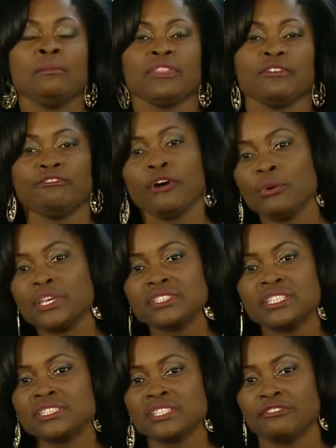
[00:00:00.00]
But the focus
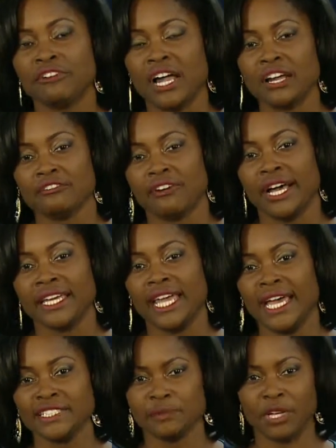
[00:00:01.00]
since the firefight
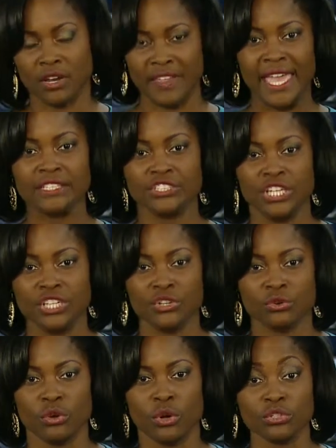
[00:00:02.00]
has been on the
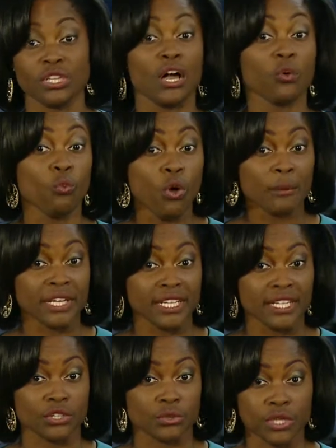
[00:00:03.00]
18-year-old young woman
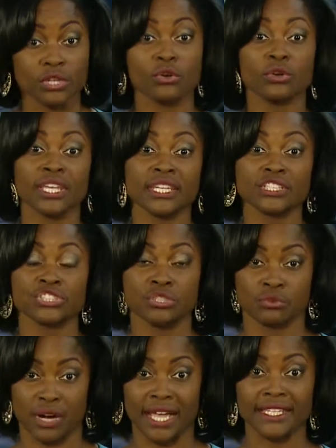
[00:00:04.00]
in critical
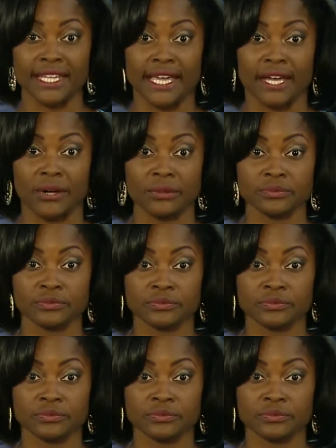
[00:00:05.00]
condition right now.